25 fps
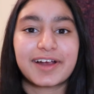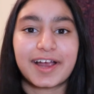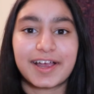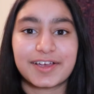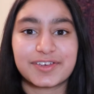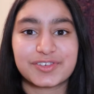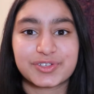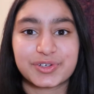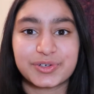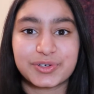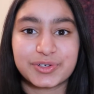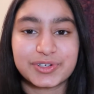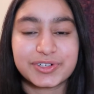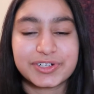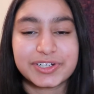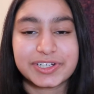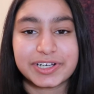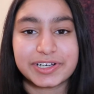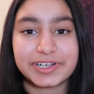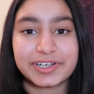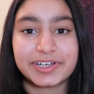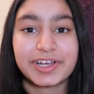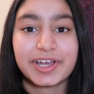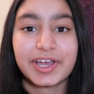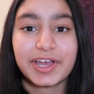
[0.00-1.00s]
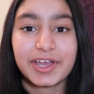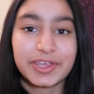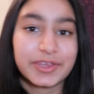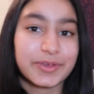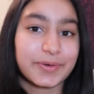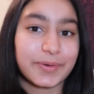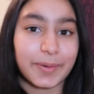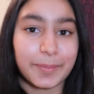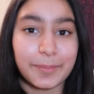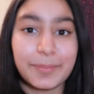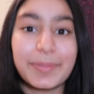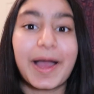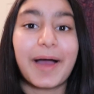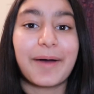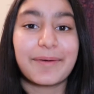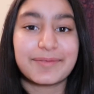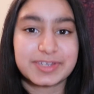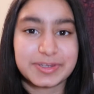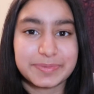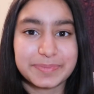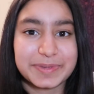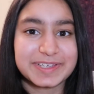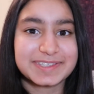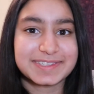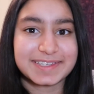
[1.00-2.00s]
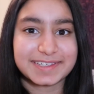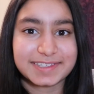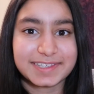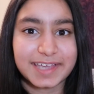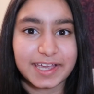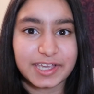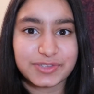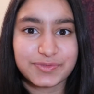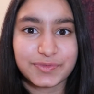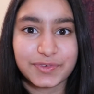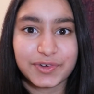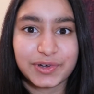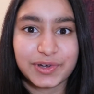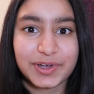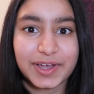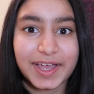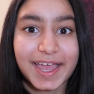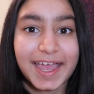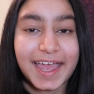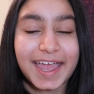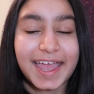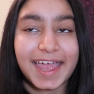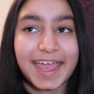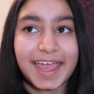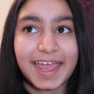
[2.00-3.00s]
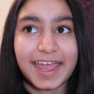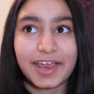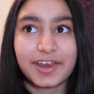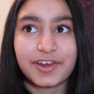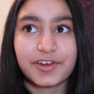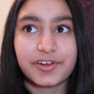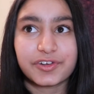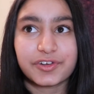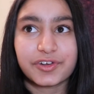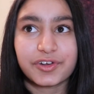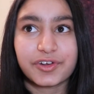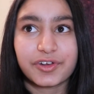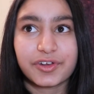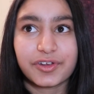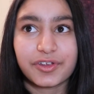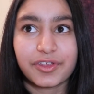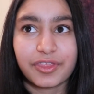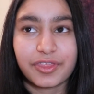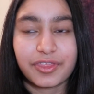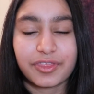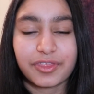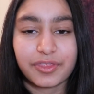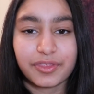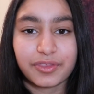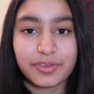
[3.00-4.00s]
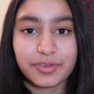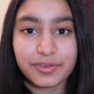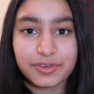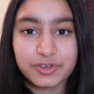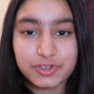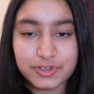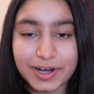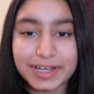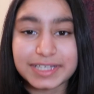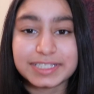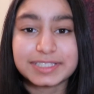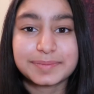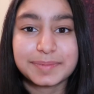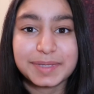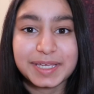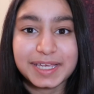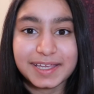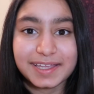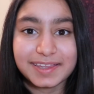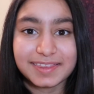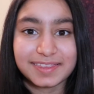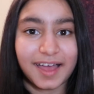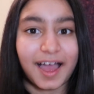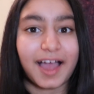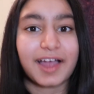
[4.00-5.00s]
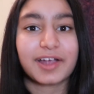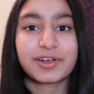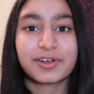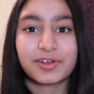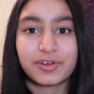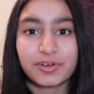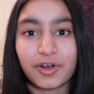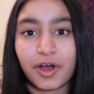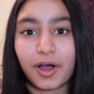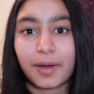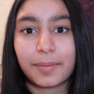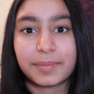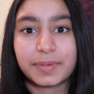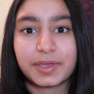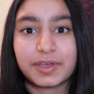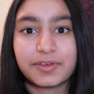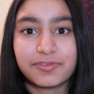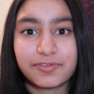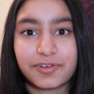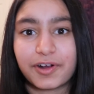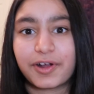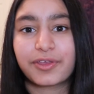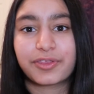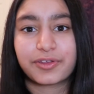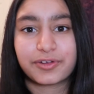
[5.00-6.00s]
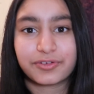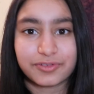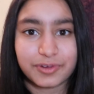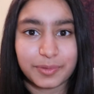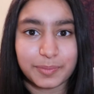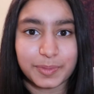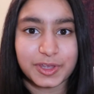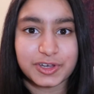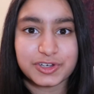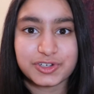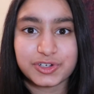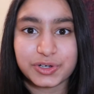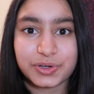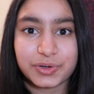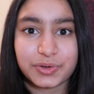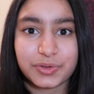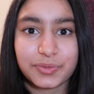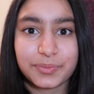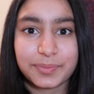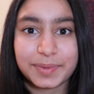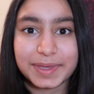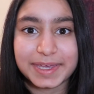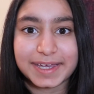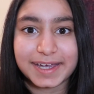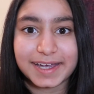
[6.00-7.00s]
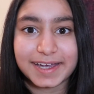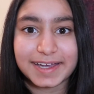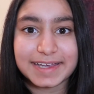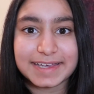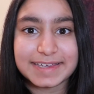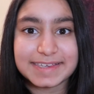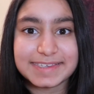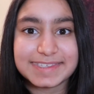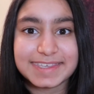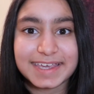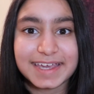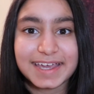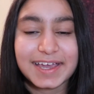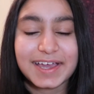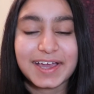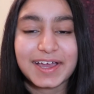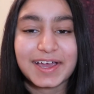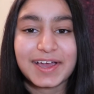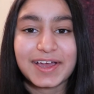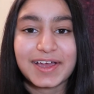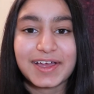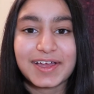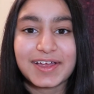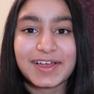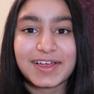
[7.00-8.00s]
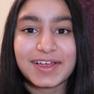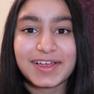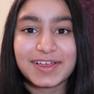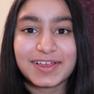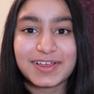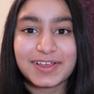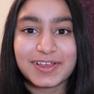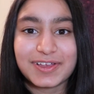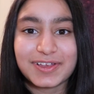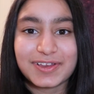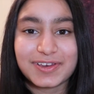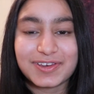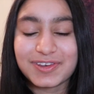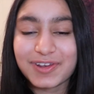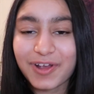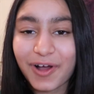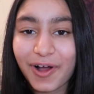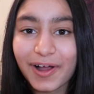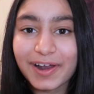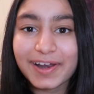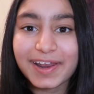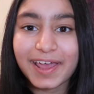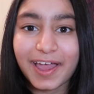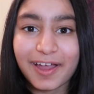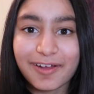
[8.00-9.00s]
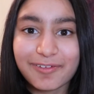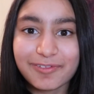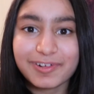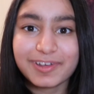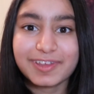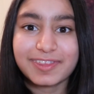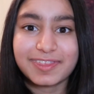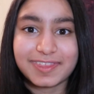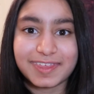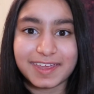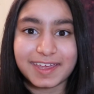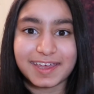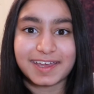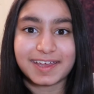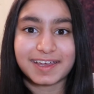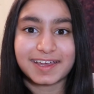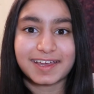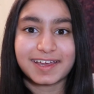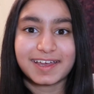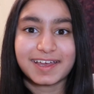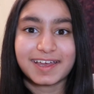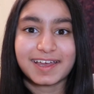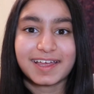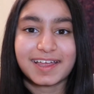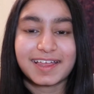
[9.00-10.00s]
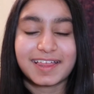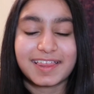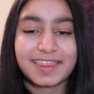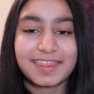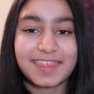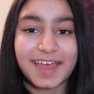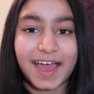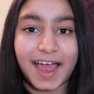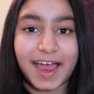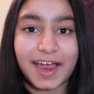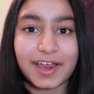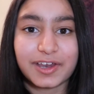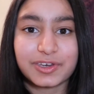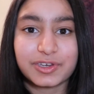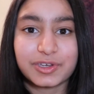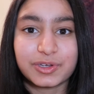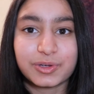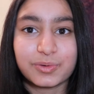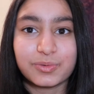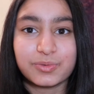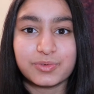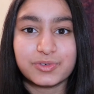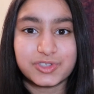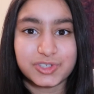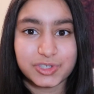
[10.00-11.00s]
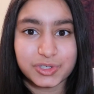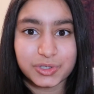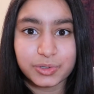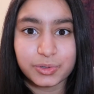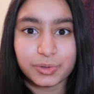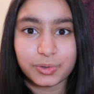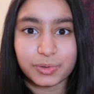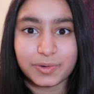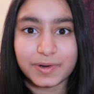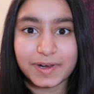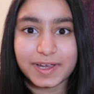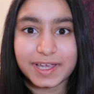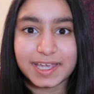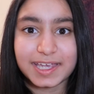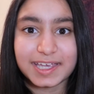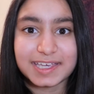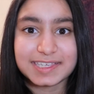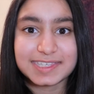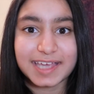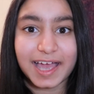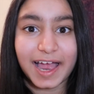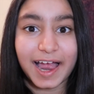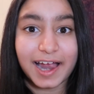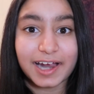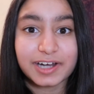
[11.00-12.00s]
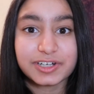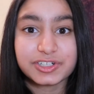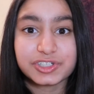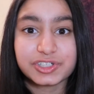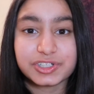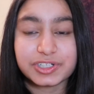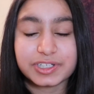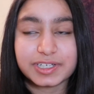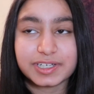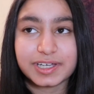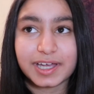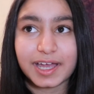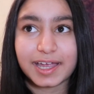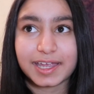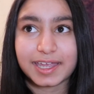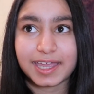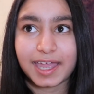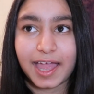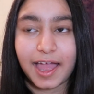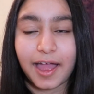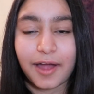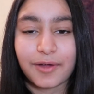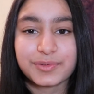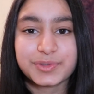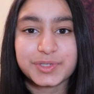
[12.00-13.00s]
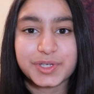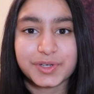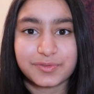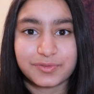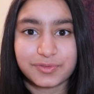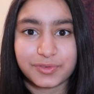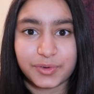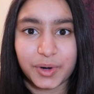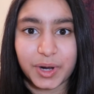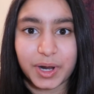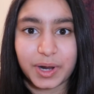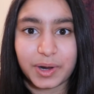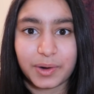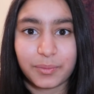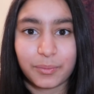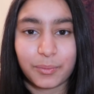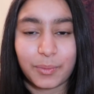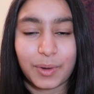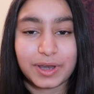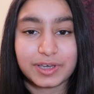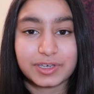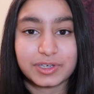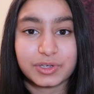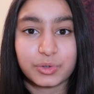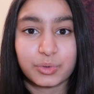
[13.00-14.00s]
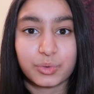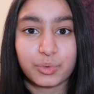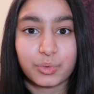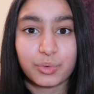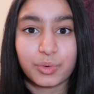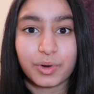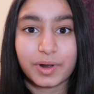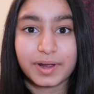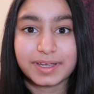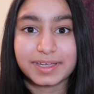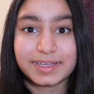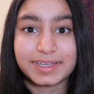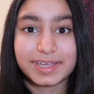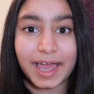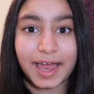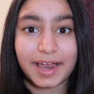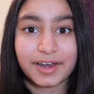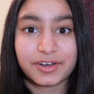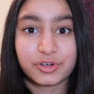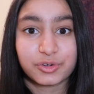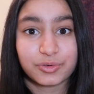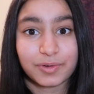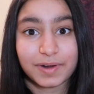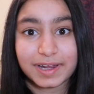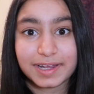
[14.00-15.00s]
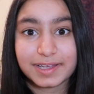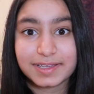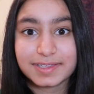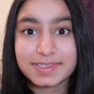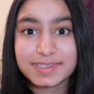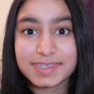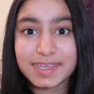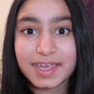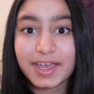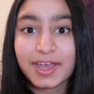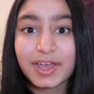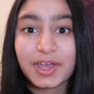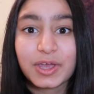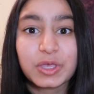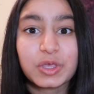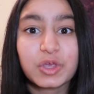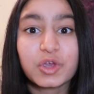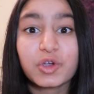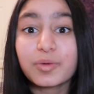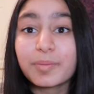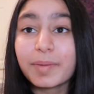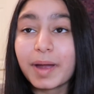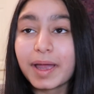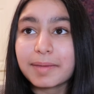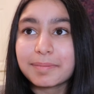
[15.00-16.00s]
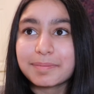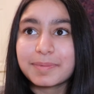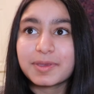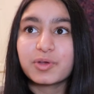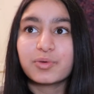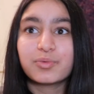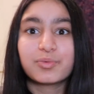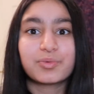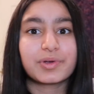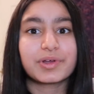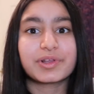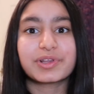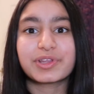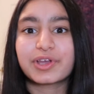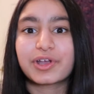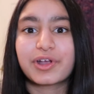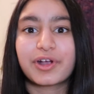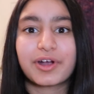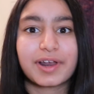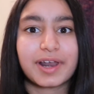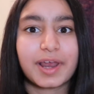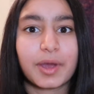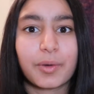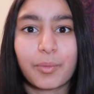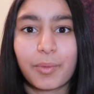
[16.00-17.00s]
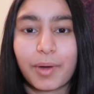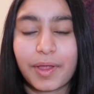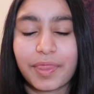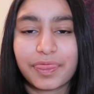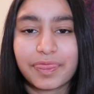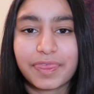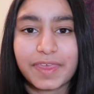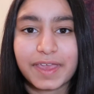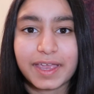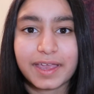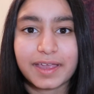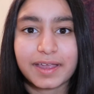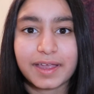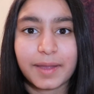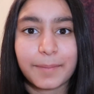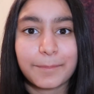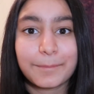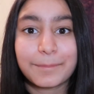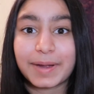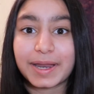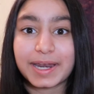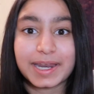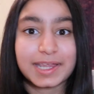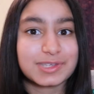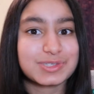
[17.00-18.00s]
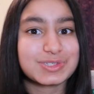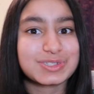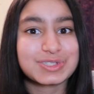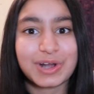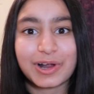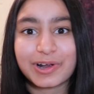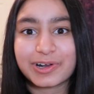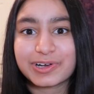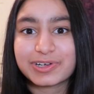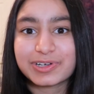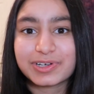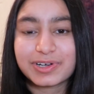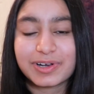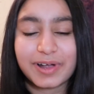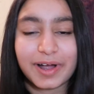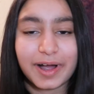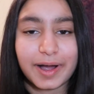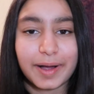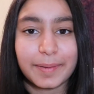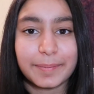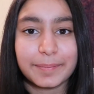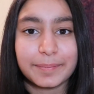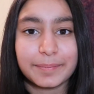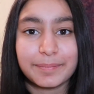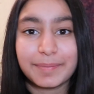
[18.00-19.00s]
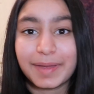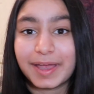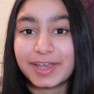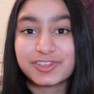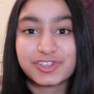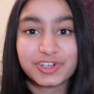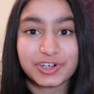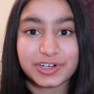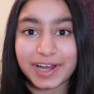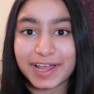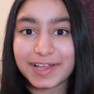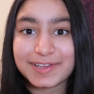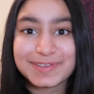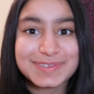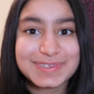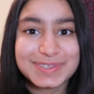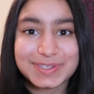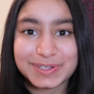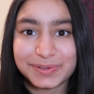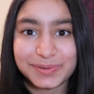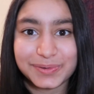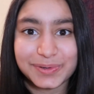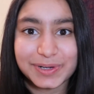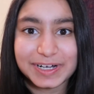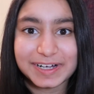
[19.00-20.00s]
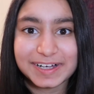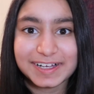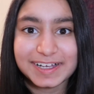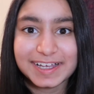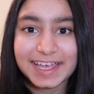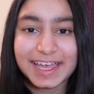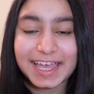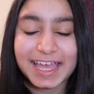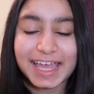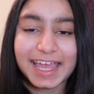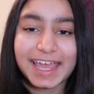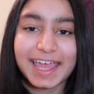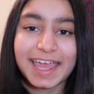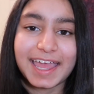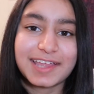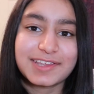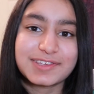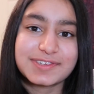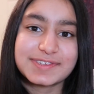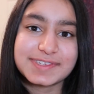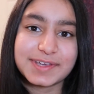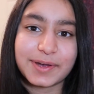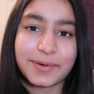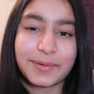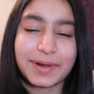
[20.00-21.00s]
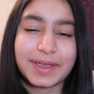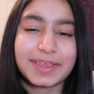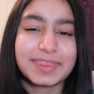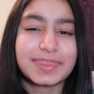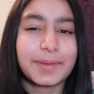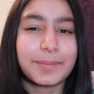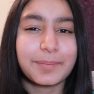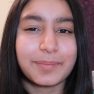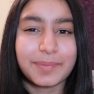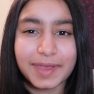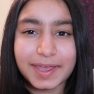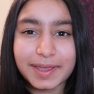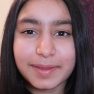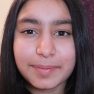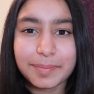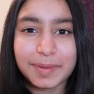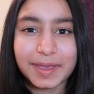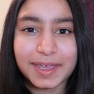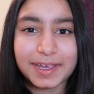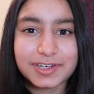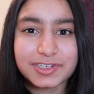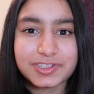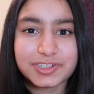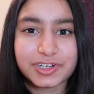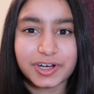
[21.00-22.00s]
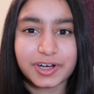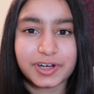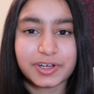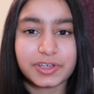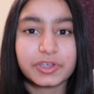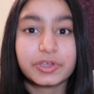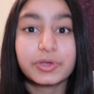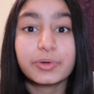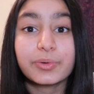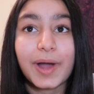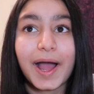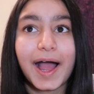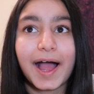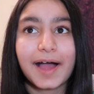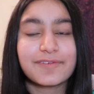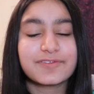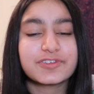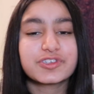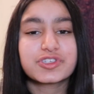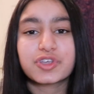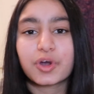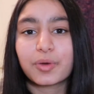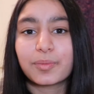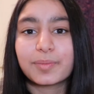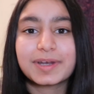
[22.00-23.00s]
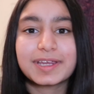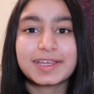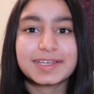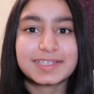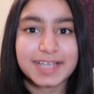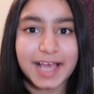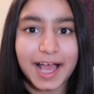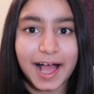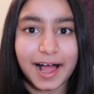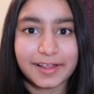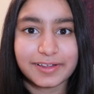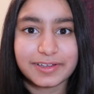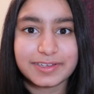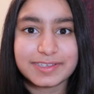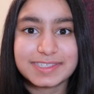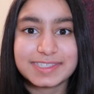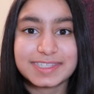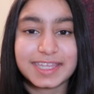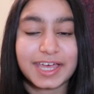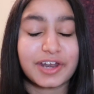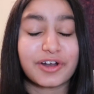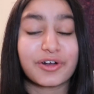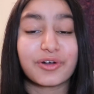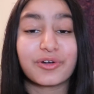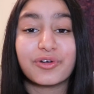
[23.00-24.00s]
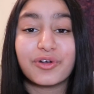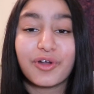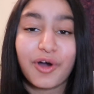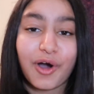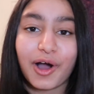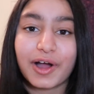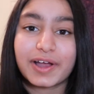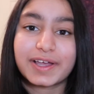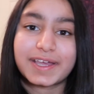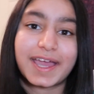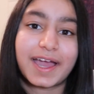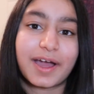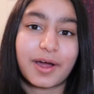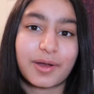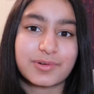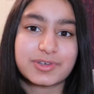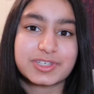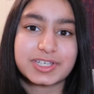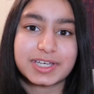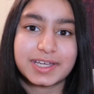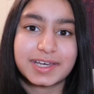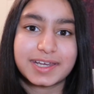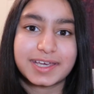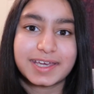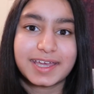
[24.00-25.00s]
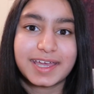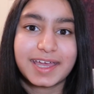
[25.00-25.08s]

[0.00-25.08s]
high school career, you are bound to be successful. And trust me, that could not be farther from the truth, because not everything that you do is actually accounted for when you get grades. You might be really good at one thing, but it's not measured at school. And so in the big picture, you have so many talents that are not counted,